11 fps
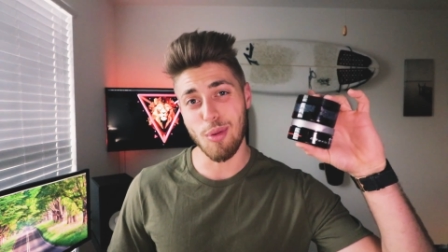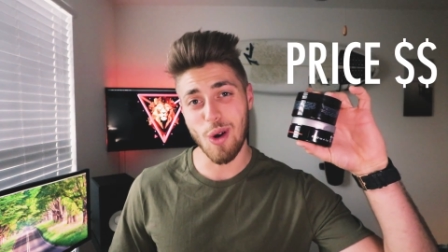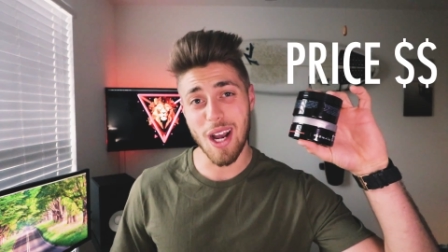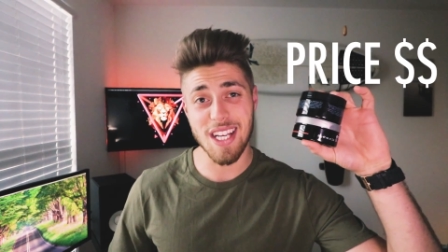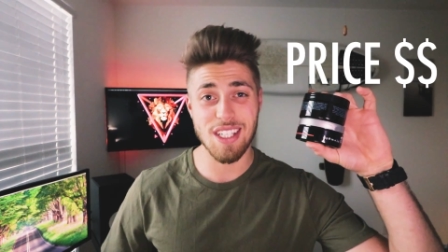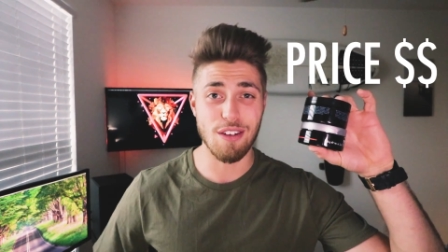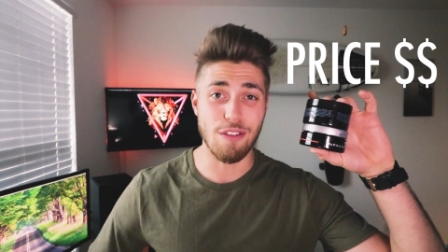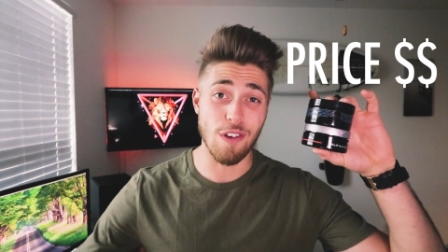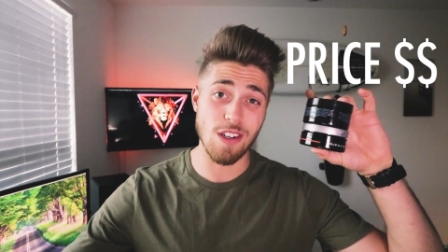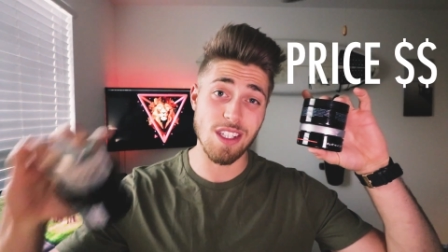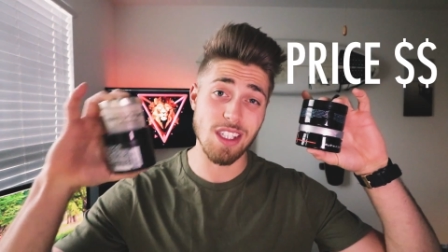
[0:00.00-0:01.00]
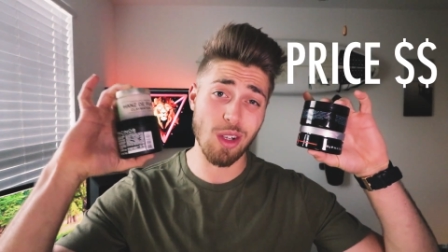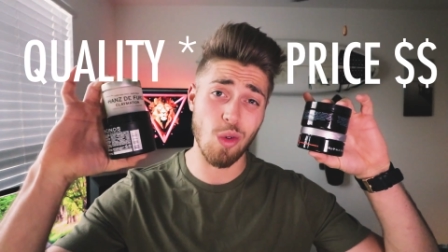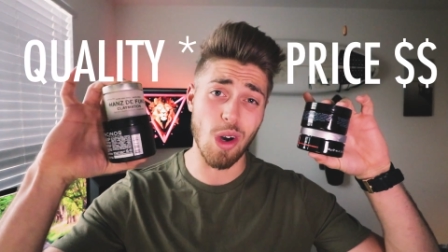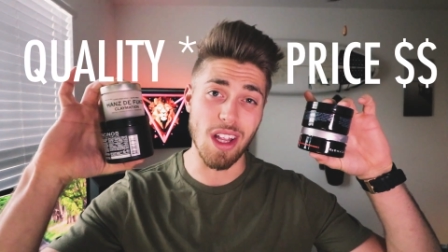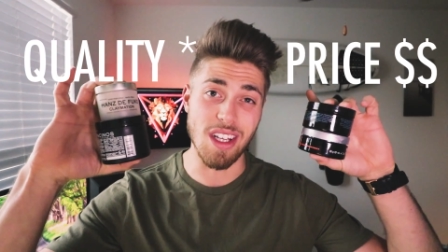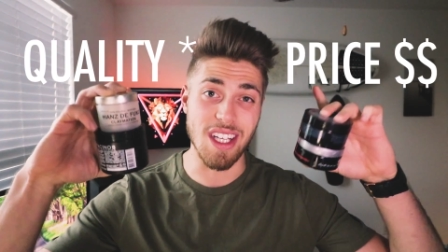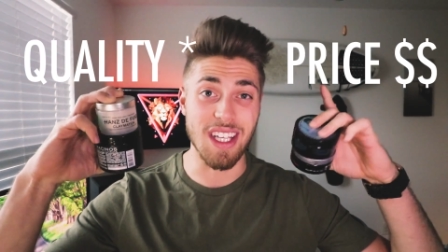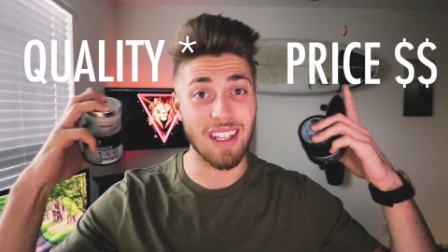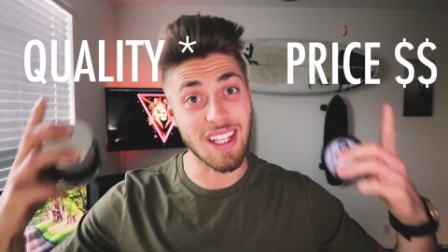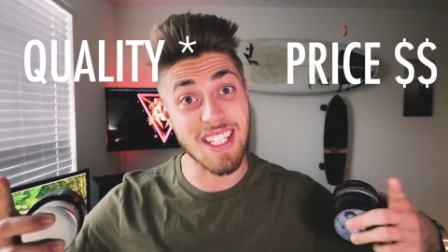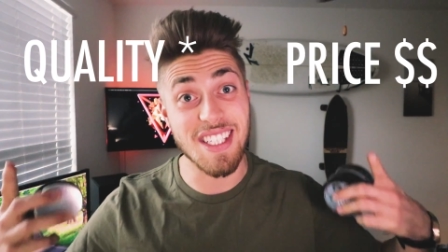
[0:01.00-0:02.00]
price versus quality.
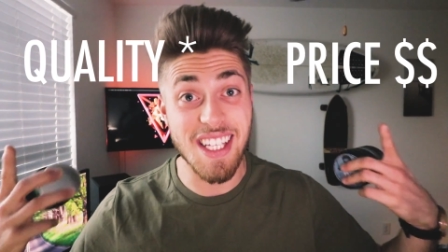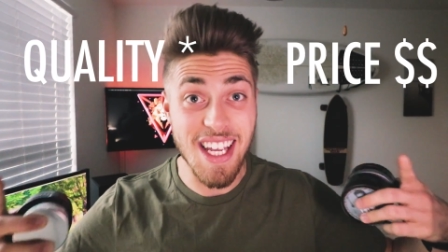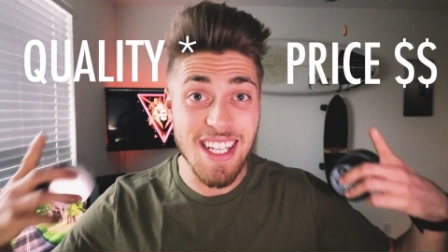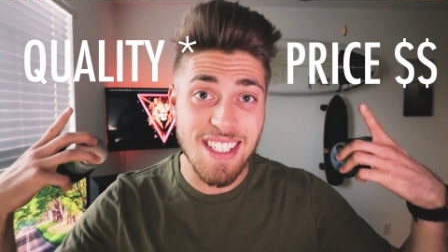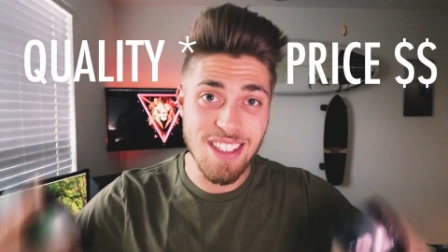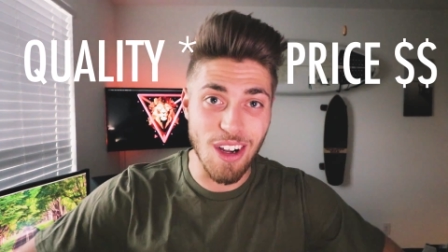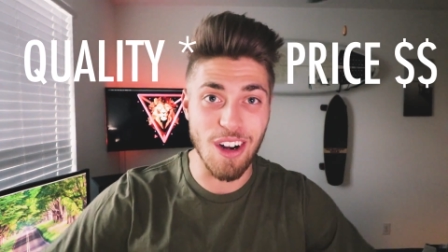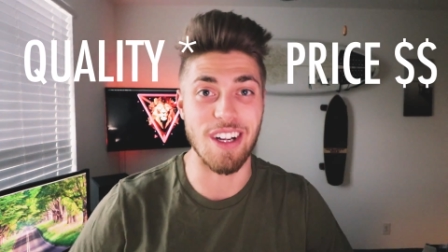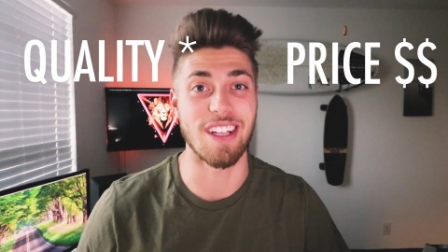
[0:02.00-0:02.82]
Let's get started.